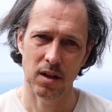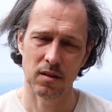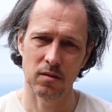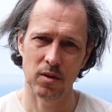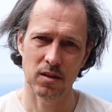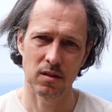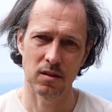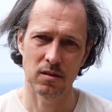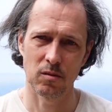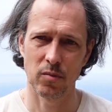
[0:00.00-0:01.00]
Otherwise,
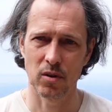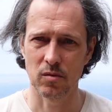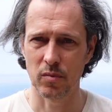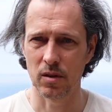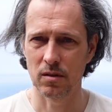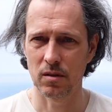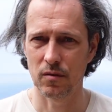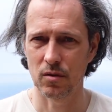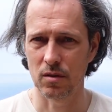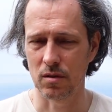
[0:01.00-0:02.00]
there's no possibility
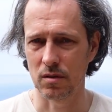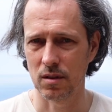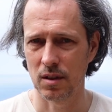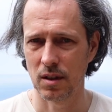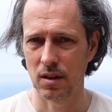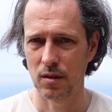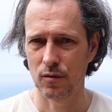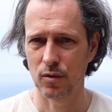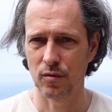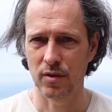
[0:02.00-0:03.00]
for
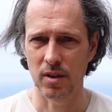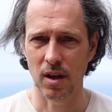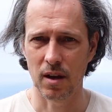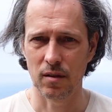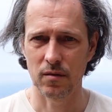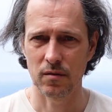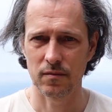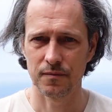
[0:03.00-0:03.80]
a fulfilled life.